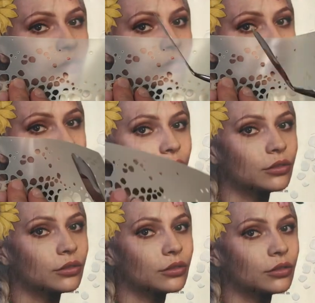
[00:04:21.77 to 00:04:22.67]

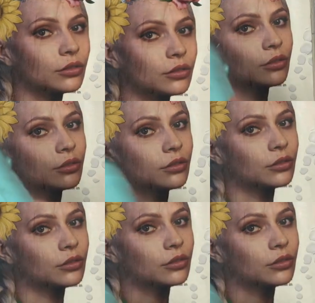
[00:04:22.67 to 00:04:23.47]
(silence)